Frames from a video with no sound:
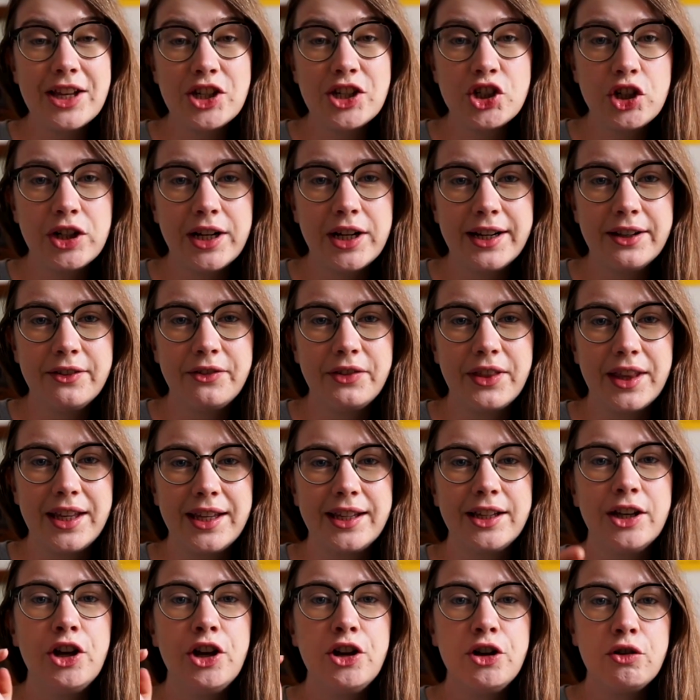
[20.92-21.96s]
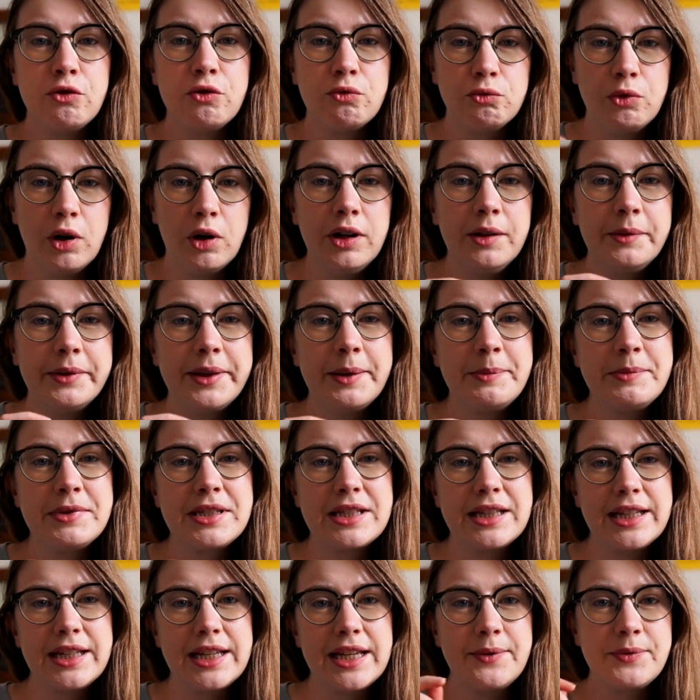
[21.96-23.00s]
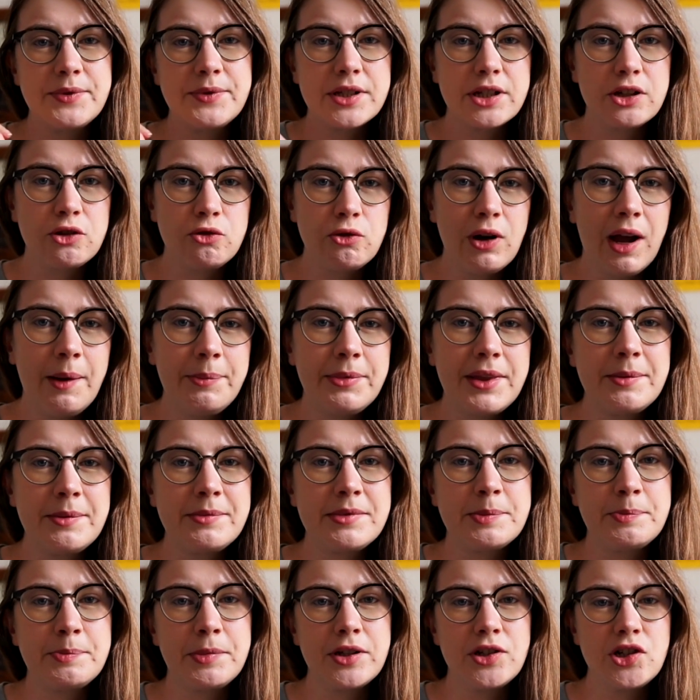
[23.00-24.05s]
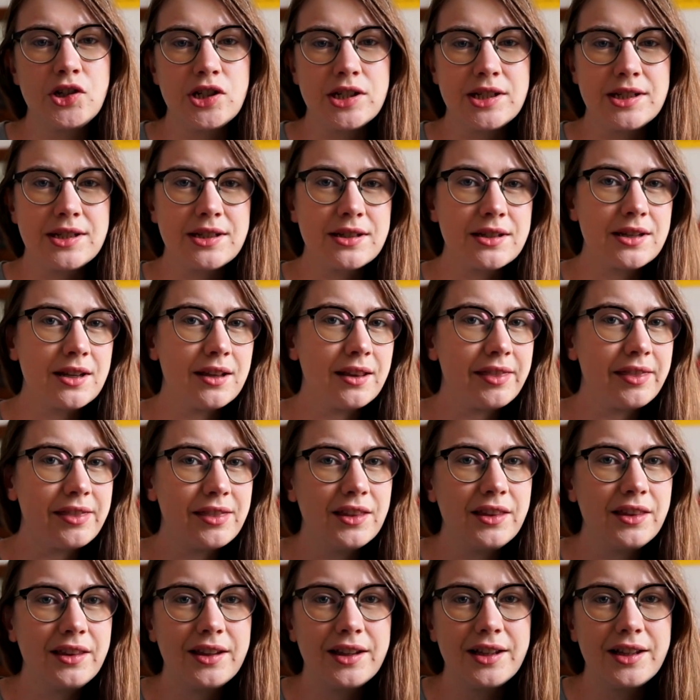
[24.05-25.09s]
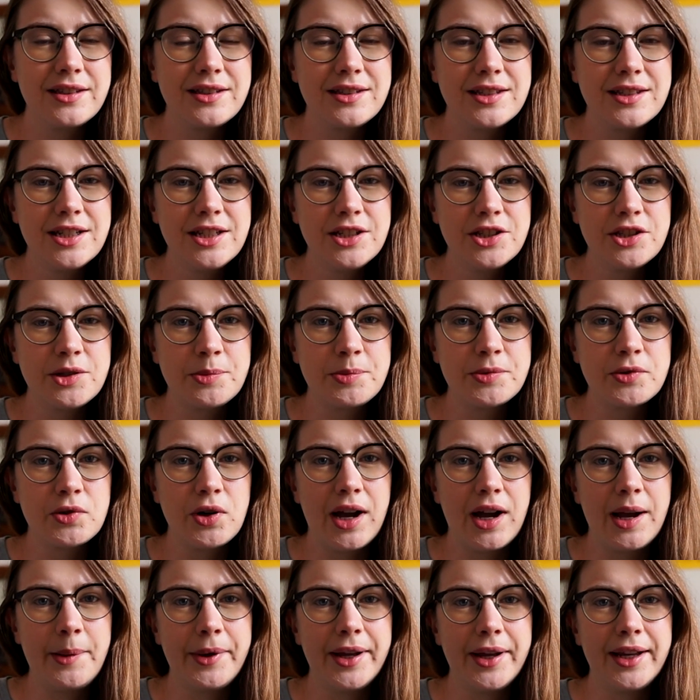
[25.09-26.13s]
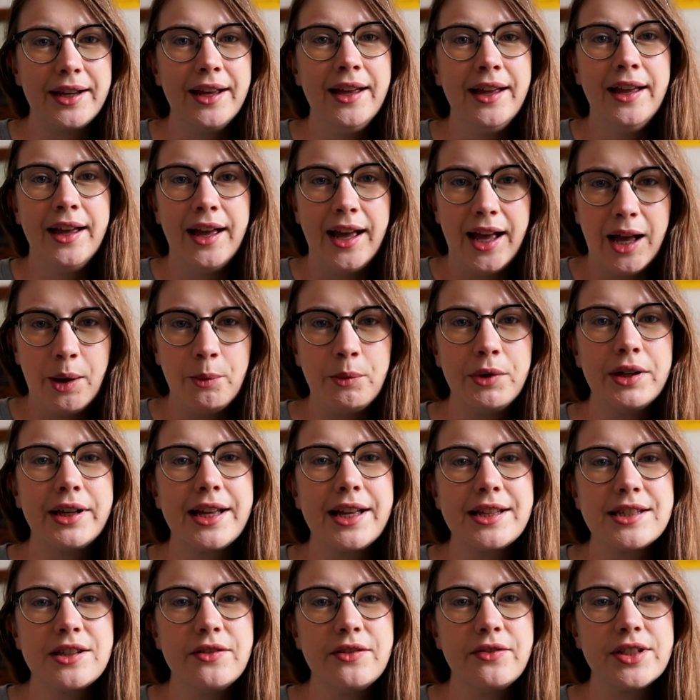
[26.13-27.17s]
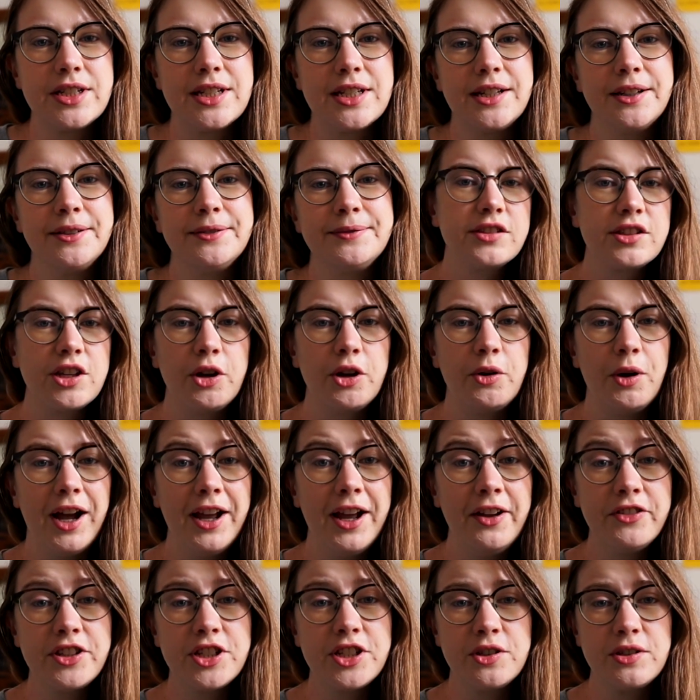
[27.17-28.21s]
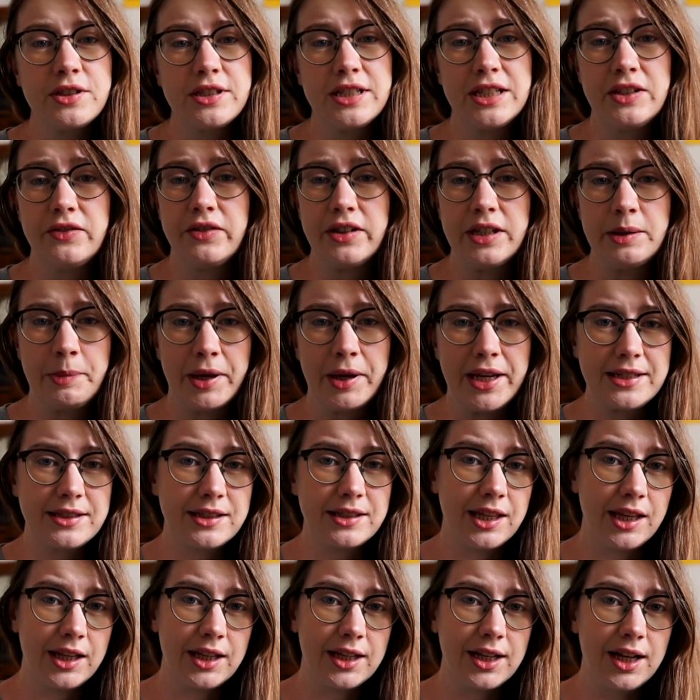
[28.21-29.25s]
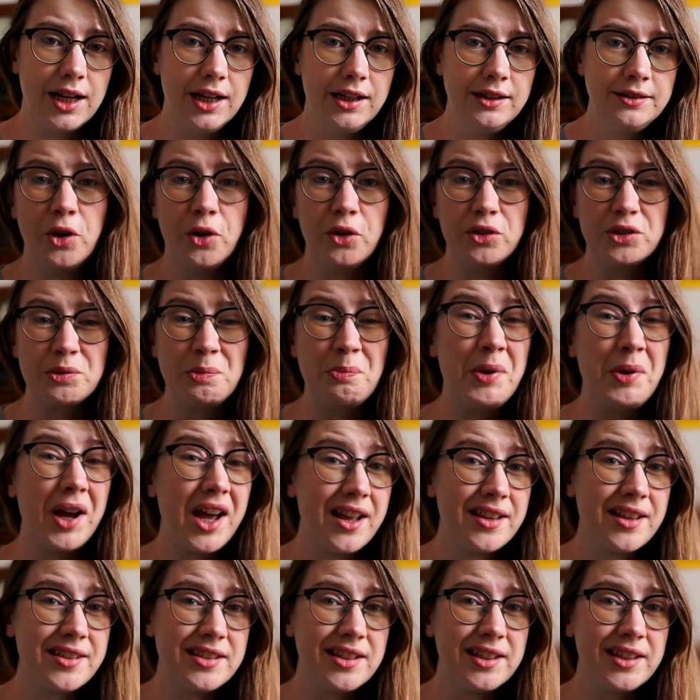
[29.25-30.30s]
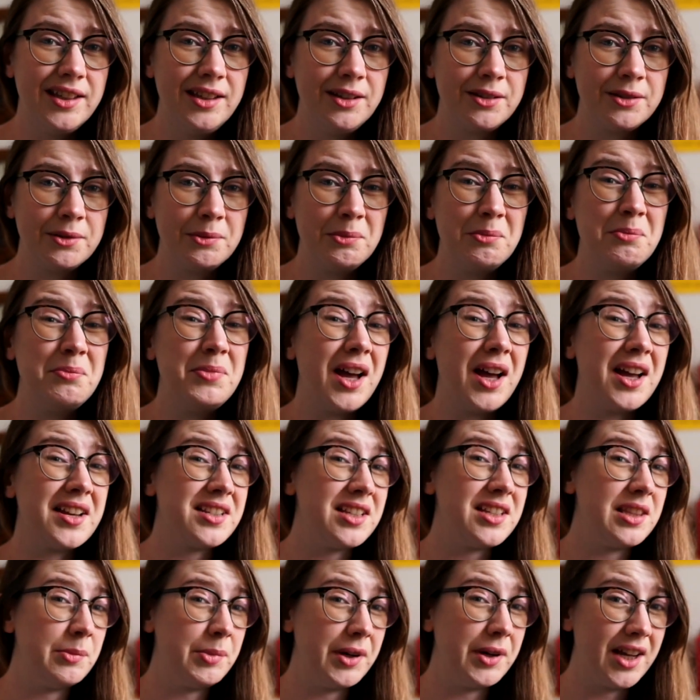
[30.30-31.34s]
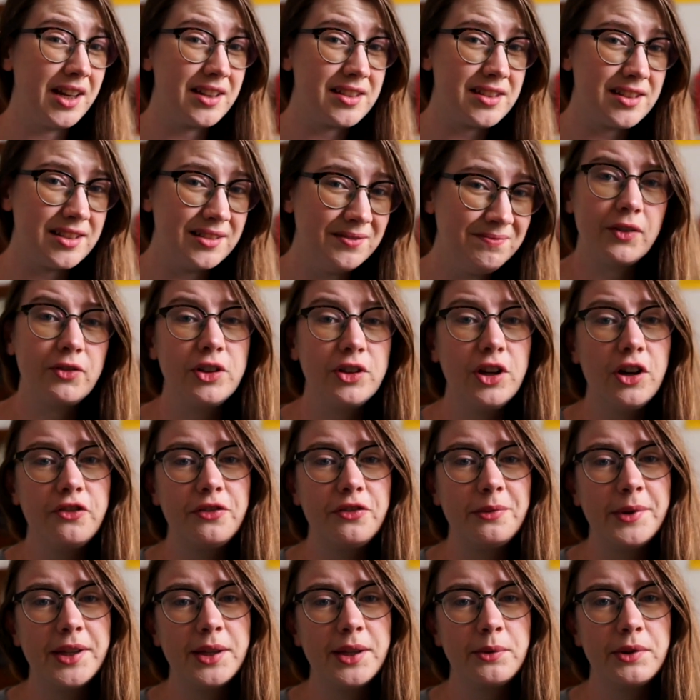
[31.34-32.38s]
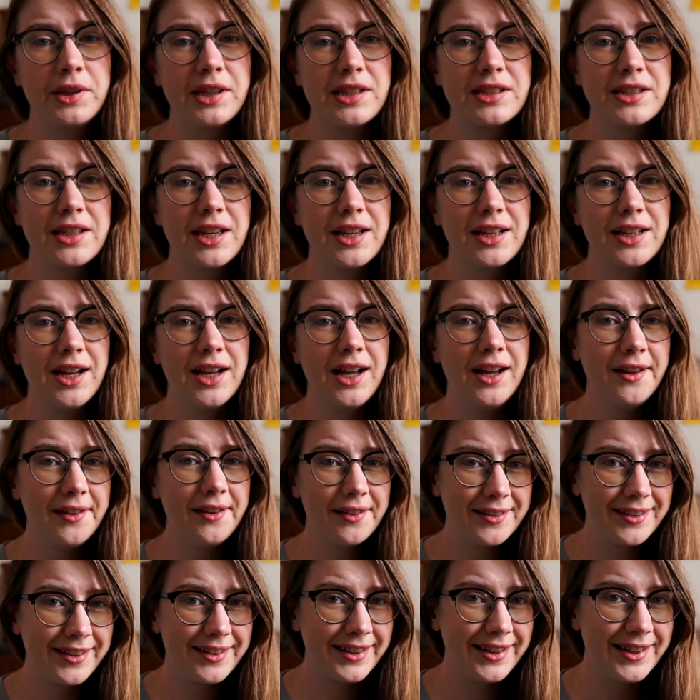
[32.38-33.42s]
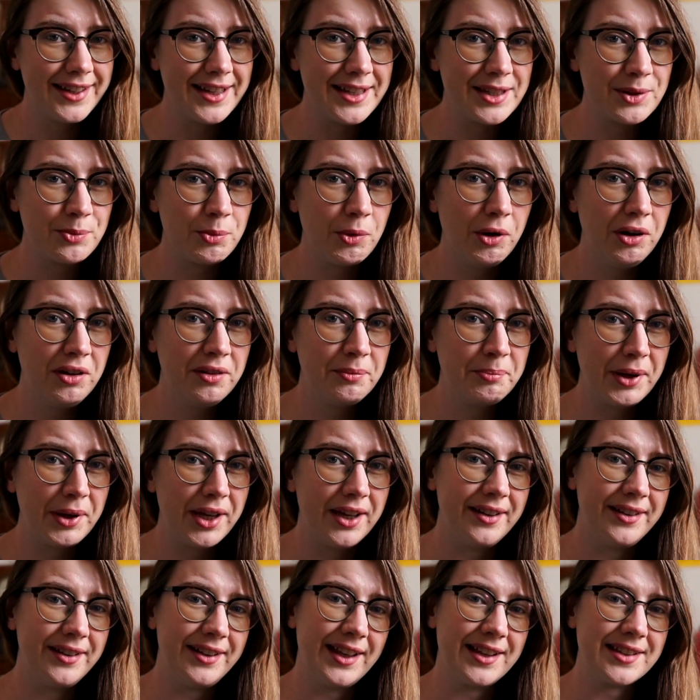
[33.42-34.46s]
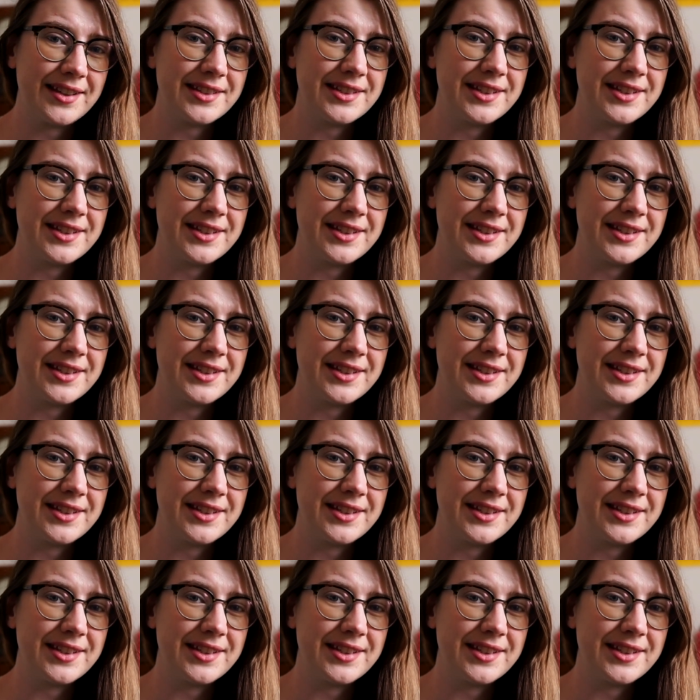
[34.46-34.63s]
your kind of thing, roll up them sleeves, grab them sponges, consider subscribing and we'll get to the video. So I have a 2CV based kit car called Bertie the Burton. If you're not familiar with this kit car, here's what Burton has to